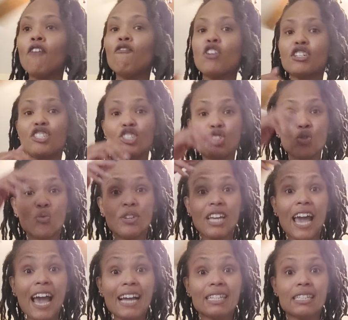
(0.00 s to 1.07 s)
versus you
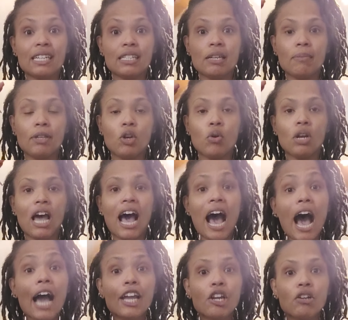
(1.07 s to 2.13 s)
reacting something on a
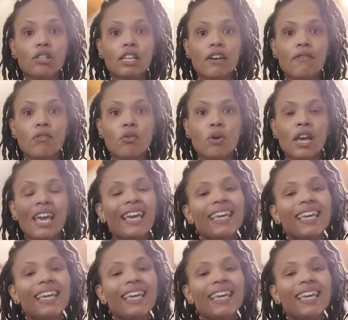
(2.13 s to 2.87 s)
higher level,